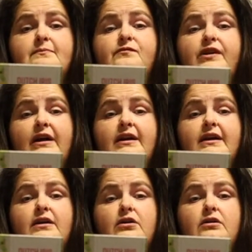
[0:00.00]

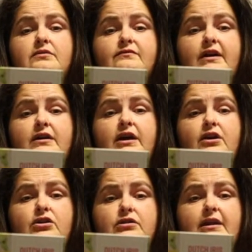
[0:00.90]
very, very
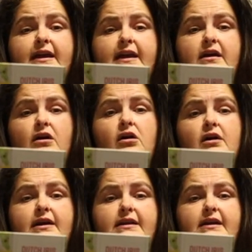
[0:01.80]
early
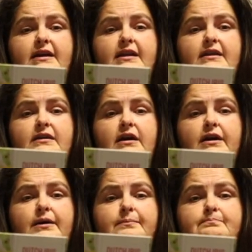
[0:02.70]
on
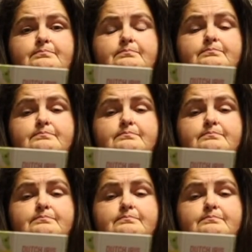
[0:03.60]
in